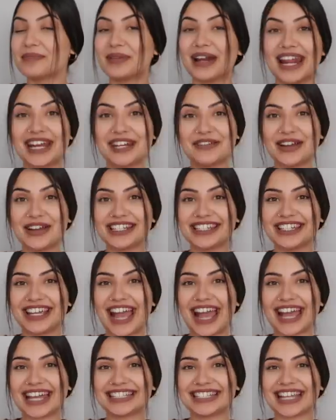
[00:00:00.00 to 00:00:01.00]
But anyways, you
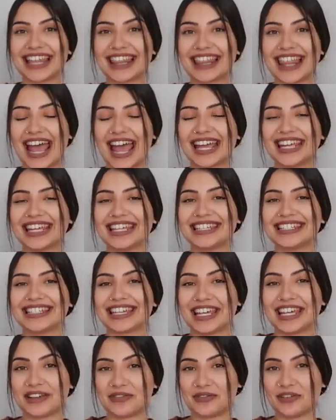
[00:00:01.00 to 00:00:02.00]
guys, that is
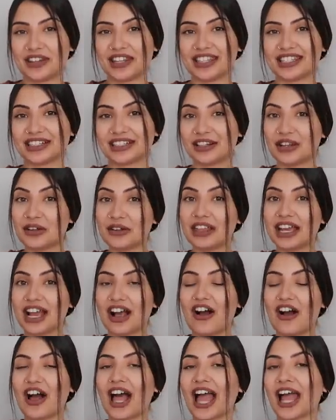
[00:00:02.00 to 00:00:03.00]
it for this clothing
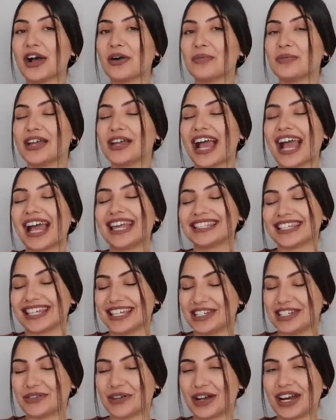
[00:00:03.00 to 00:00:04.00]
haul. I hope you guys
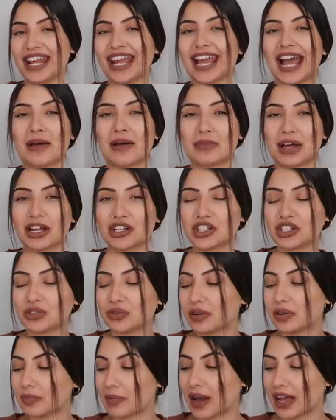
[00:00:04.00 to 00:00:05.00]
enjoyed it. I'm not sure
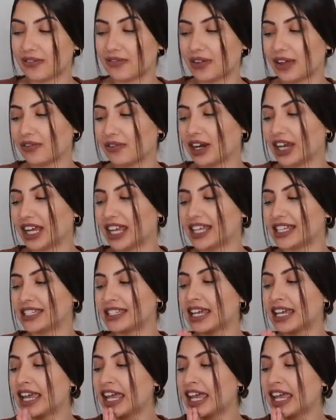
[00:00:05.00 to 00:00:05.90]
what my favorite is.